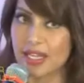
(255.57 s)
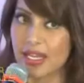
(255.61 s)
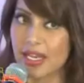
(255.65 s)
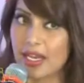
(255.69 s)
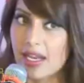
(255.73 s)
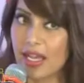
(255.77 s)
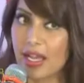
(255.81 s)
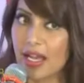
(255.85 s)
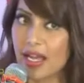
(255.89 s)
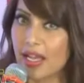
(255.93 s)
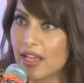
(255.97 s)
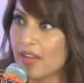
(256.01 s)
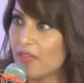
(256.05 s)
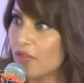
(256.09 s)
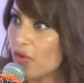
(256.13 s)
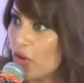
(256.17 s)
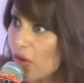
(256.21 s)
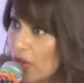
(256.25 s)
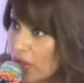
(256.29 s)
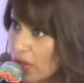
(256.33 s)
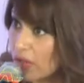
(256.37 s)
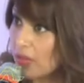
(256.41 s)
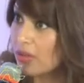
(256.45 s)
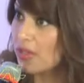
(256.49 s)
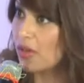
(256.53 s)
and I have
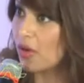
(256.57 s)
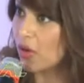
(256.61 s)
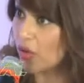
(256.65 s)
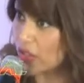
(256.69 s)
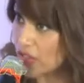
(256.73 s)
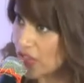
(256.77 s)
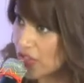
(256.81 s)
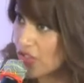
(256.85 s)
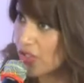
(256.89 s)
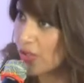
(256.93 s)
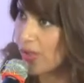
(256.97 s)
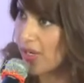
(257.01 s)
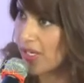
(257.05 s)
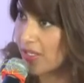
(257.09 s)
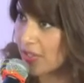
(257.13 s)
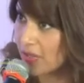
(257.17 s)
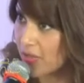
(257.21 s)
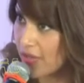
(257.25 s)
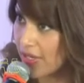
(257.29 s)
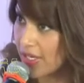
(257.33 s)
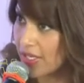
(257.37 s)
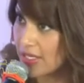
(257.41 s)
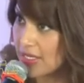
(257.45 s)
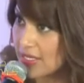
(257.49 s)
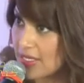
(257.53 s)
got
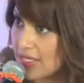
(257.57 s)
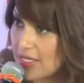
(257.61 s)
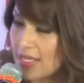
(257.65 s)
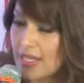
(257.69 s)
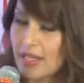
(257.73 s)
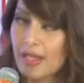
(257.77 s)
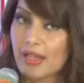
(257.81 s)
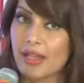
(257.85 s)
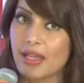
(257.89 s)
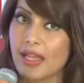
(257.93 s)
osteoarthritis.